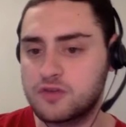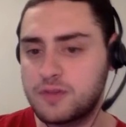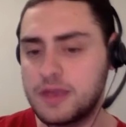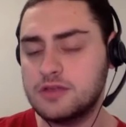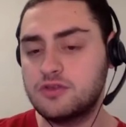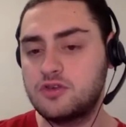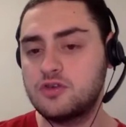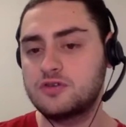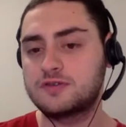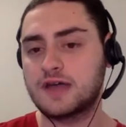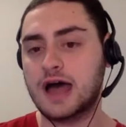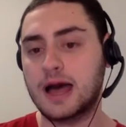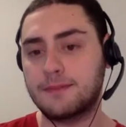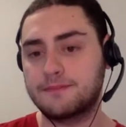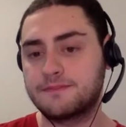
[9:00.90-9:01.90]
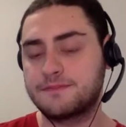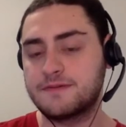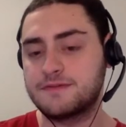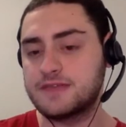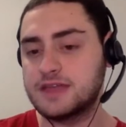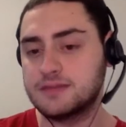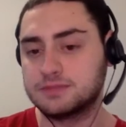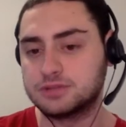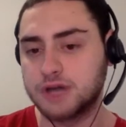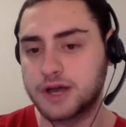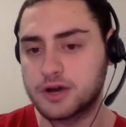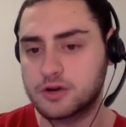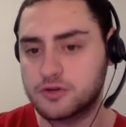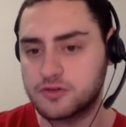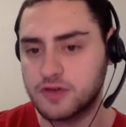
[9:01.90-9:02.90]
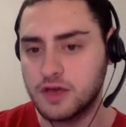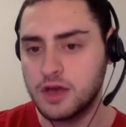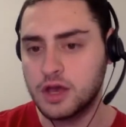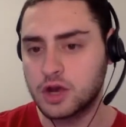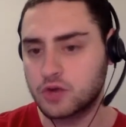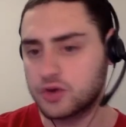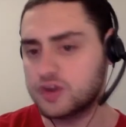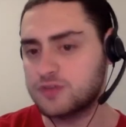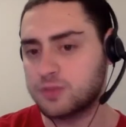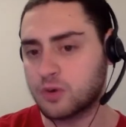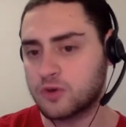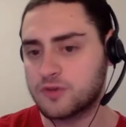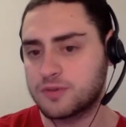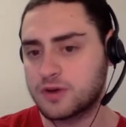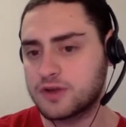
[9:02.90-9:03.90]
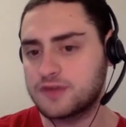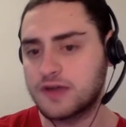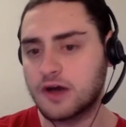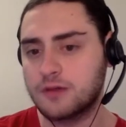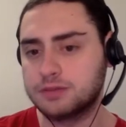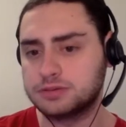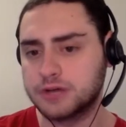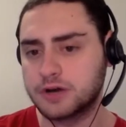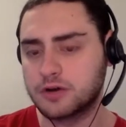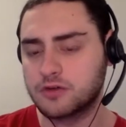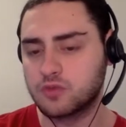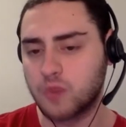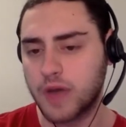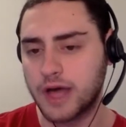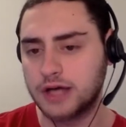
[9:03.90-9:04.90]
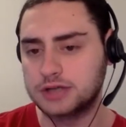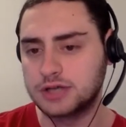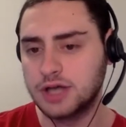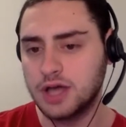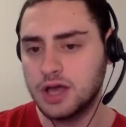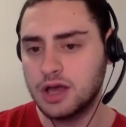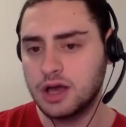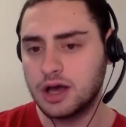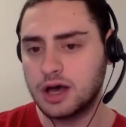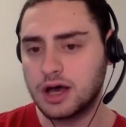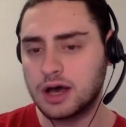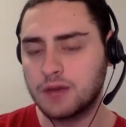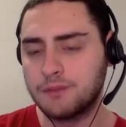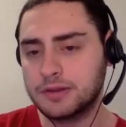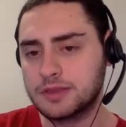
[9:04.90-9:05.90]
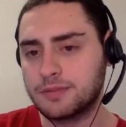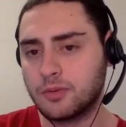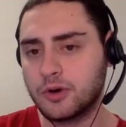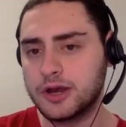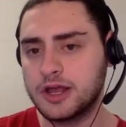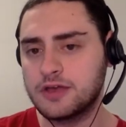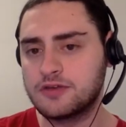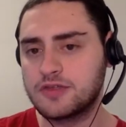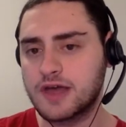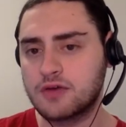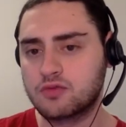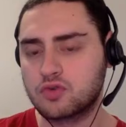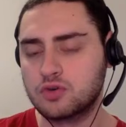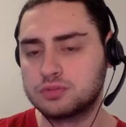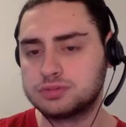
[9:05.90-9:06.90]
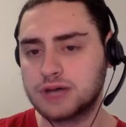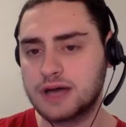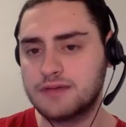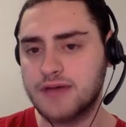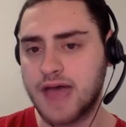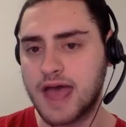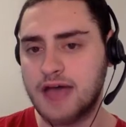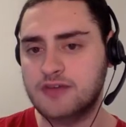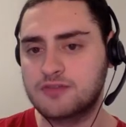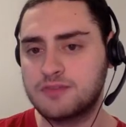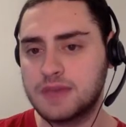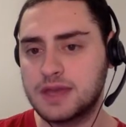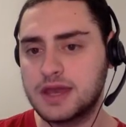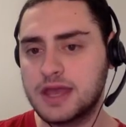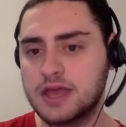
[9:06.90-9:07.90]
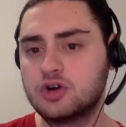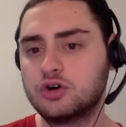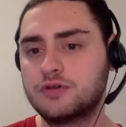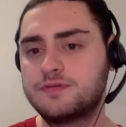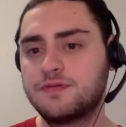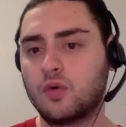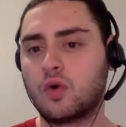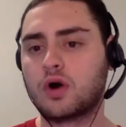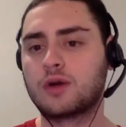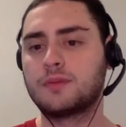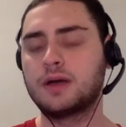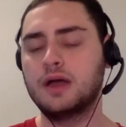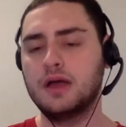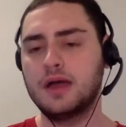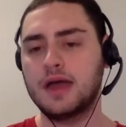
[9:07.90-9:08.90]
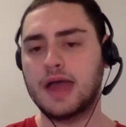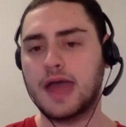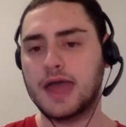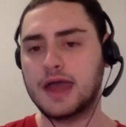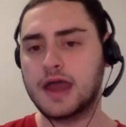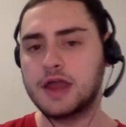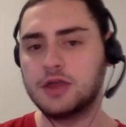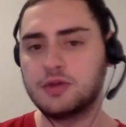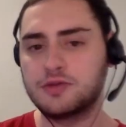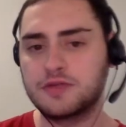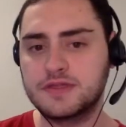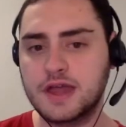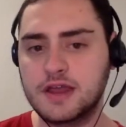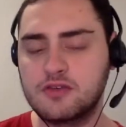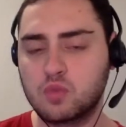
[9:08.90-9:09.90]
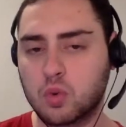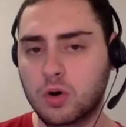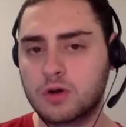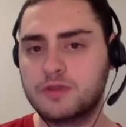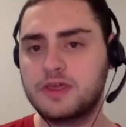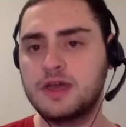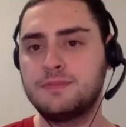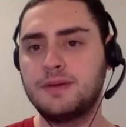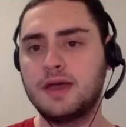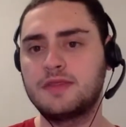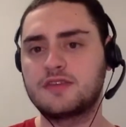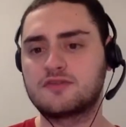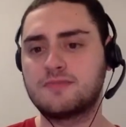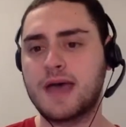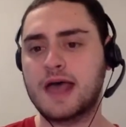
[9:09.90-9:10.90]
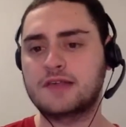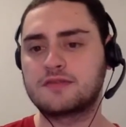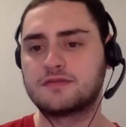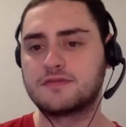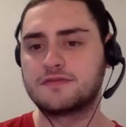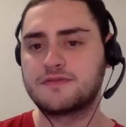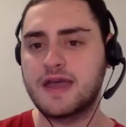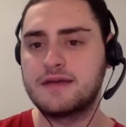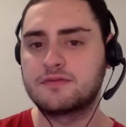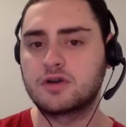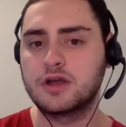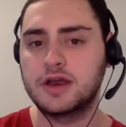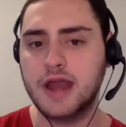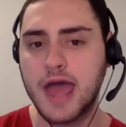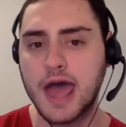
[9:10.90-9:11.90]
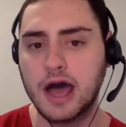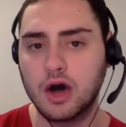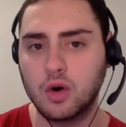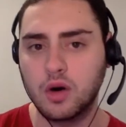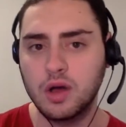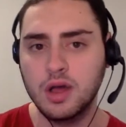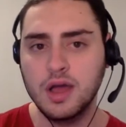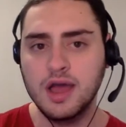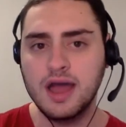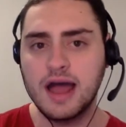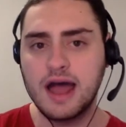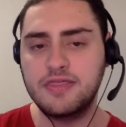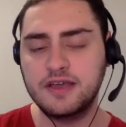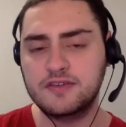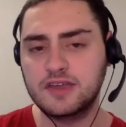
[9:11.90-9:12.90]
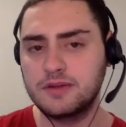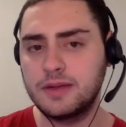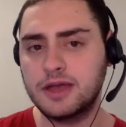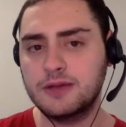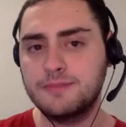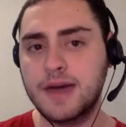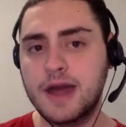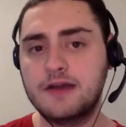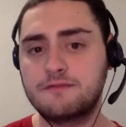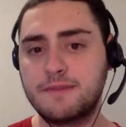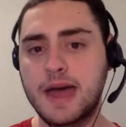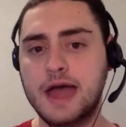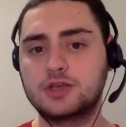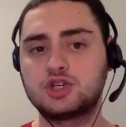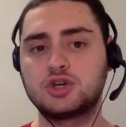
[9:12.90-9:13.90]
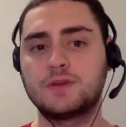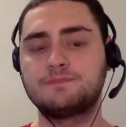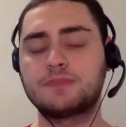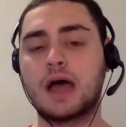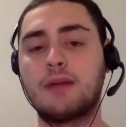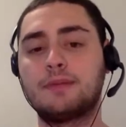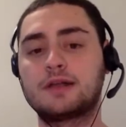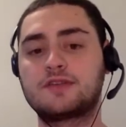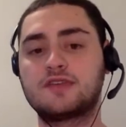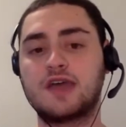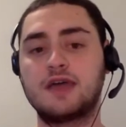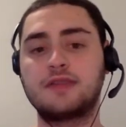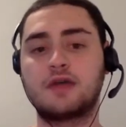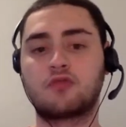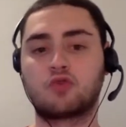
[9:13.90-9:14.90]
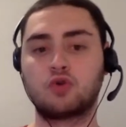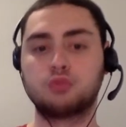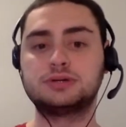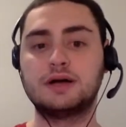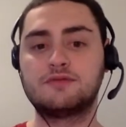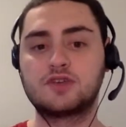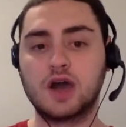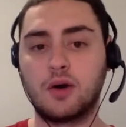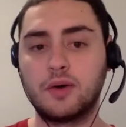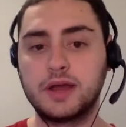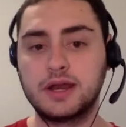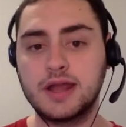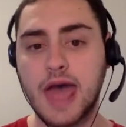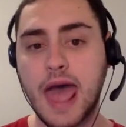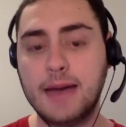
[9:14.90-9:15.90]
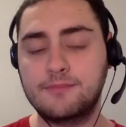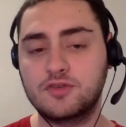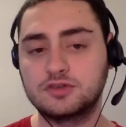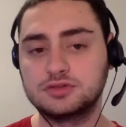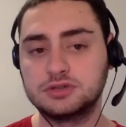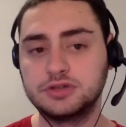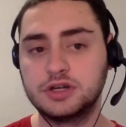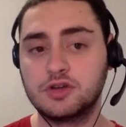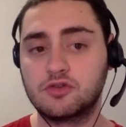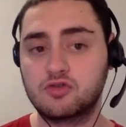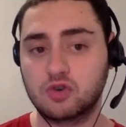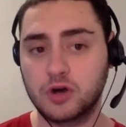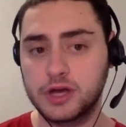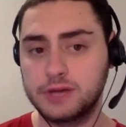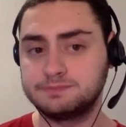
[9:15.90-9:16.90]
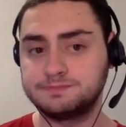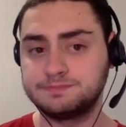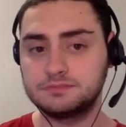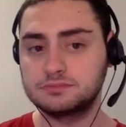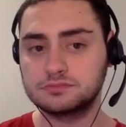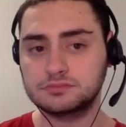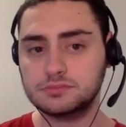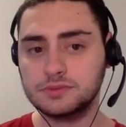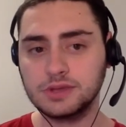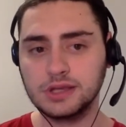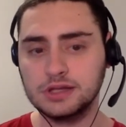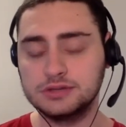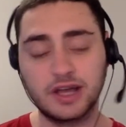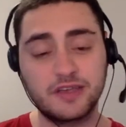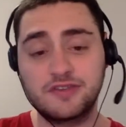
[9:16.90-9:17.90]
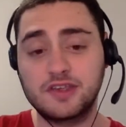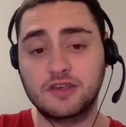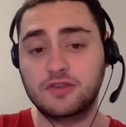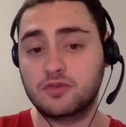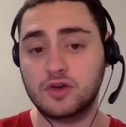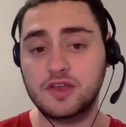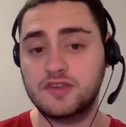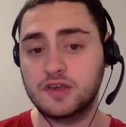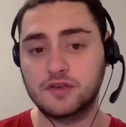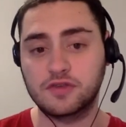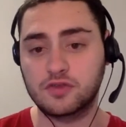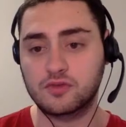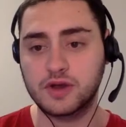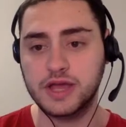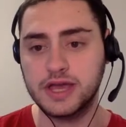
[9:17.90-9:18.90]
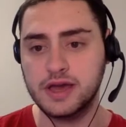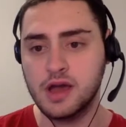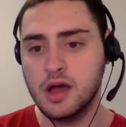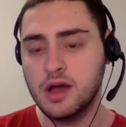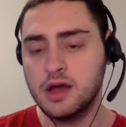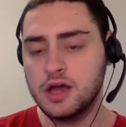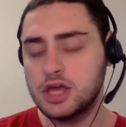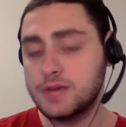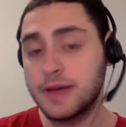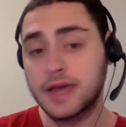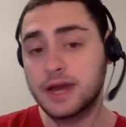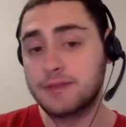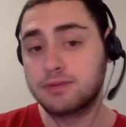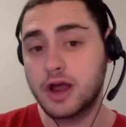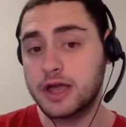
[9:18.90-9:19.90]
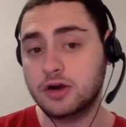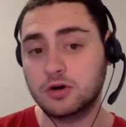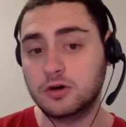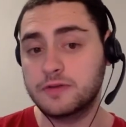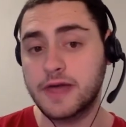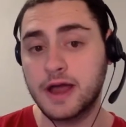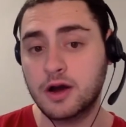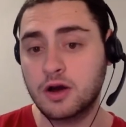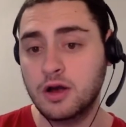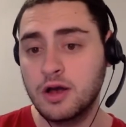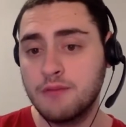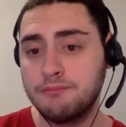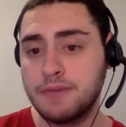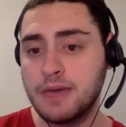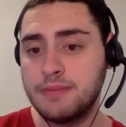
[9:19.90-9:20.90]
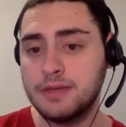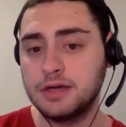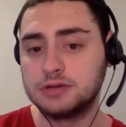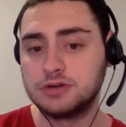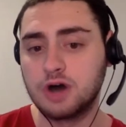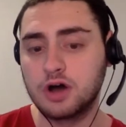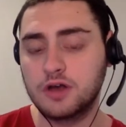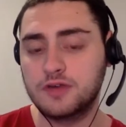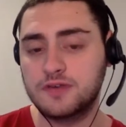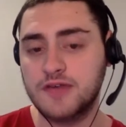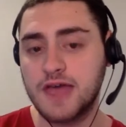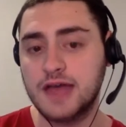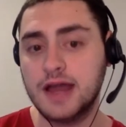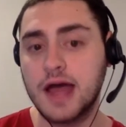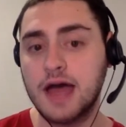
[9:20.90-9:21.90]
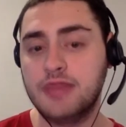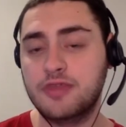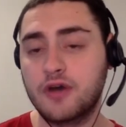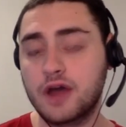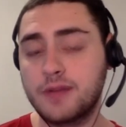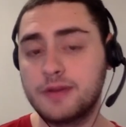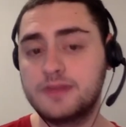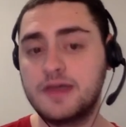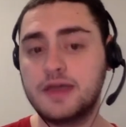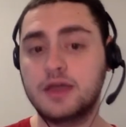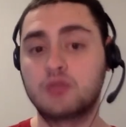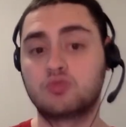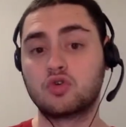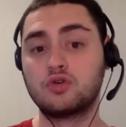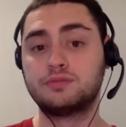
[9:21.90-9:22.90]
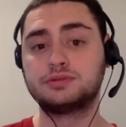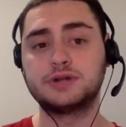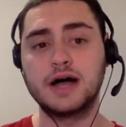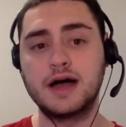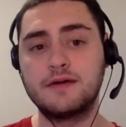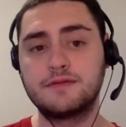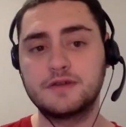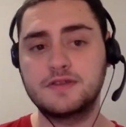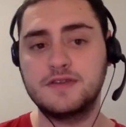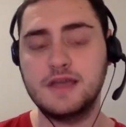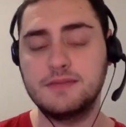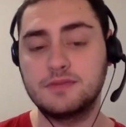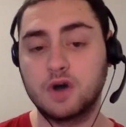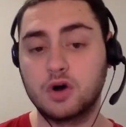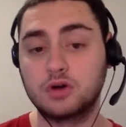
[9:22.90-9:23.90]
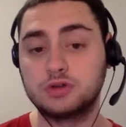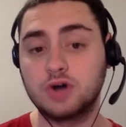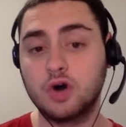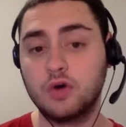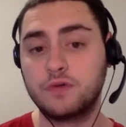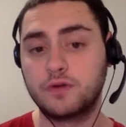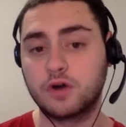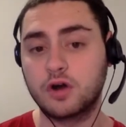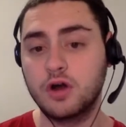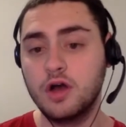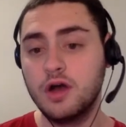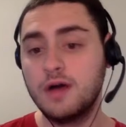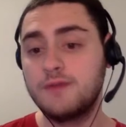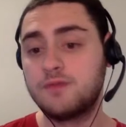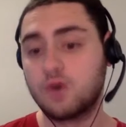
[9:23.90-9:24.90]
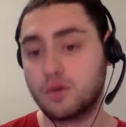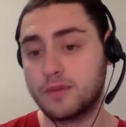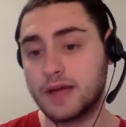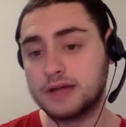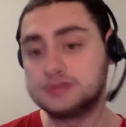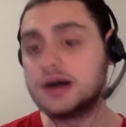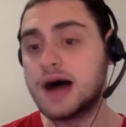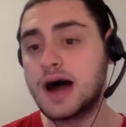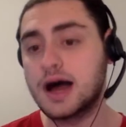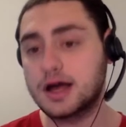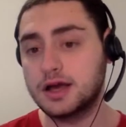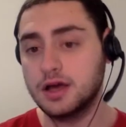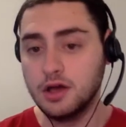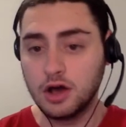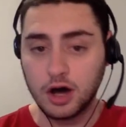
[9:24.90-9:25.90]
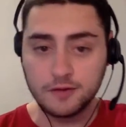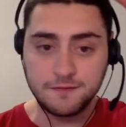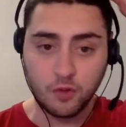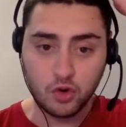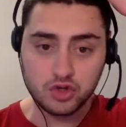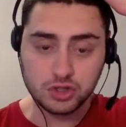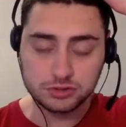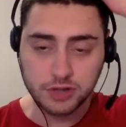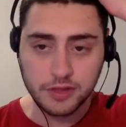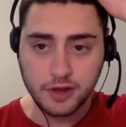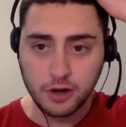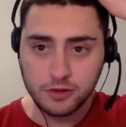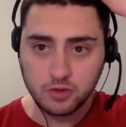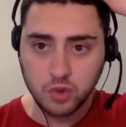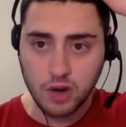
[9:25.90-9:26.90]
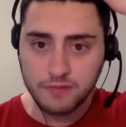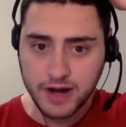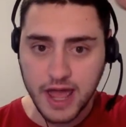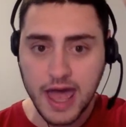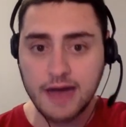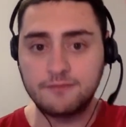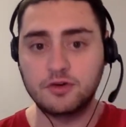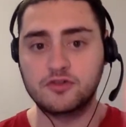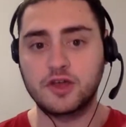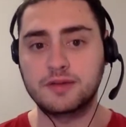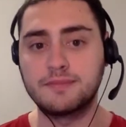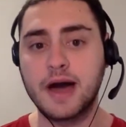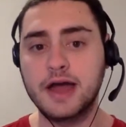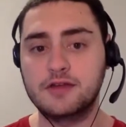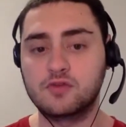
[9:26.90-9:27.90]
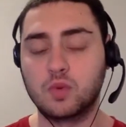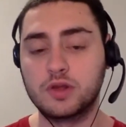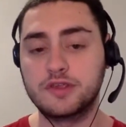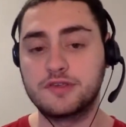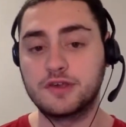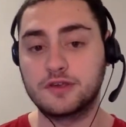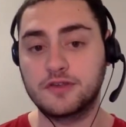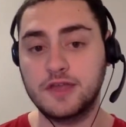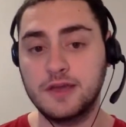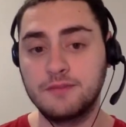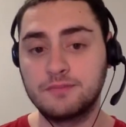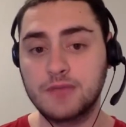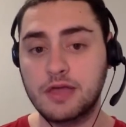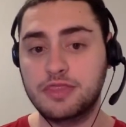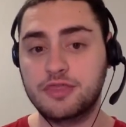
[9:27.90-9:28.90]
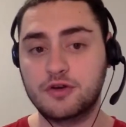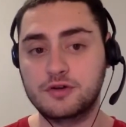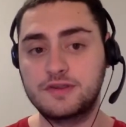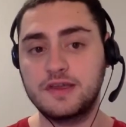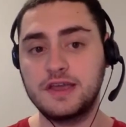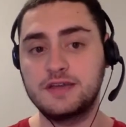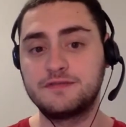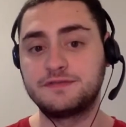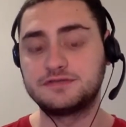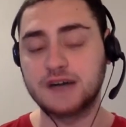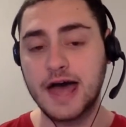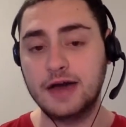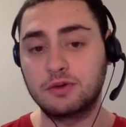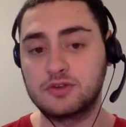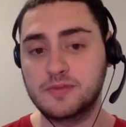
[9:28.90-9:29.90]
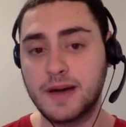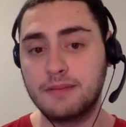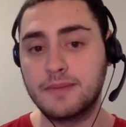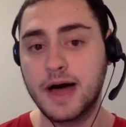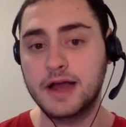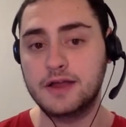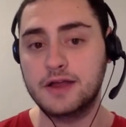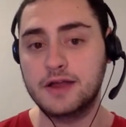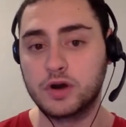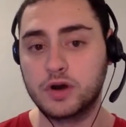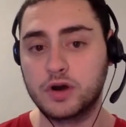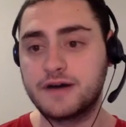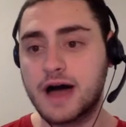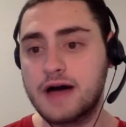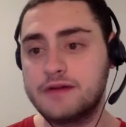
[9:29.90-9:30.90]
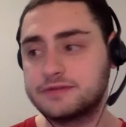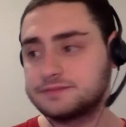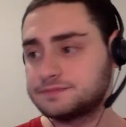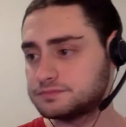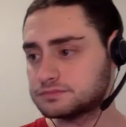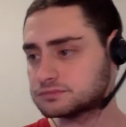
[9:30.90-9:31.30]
So he's beaten 2 top 15 players. Griekspoor is a pretty solid player as well. But the point is that Rublev has been in good form, and I do think that he's worthy of being this massive a favorite. Now, I think it's going to be a competitive match. I'm not saying that Rublev's going to absolutely destroy him, like 6-3, 6-3. You might get a breaker in there, maybe a long set. I thought about taking Rublev team total over for my lock. Unfortunately, though, 12.5 was like minus 160, and 13 flat was about minus 105.